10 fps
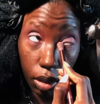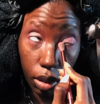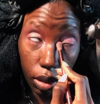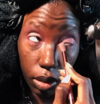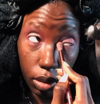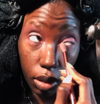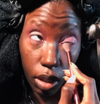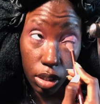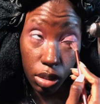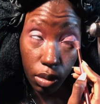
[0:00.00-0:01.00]
And
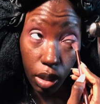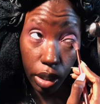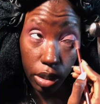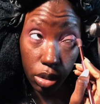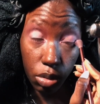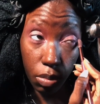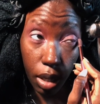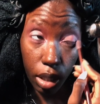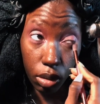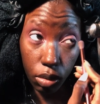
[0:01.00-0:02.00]
I tried to
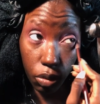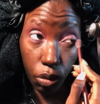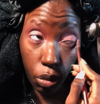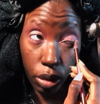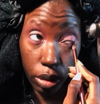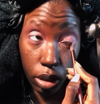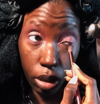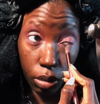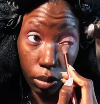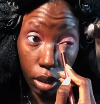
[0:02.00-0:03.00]
model for, you
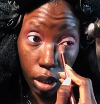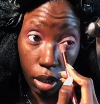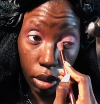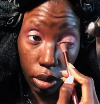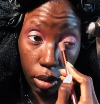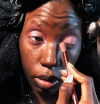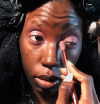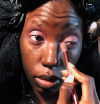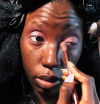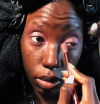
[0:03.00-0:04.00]
know,
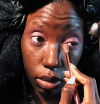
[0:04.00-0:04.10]
the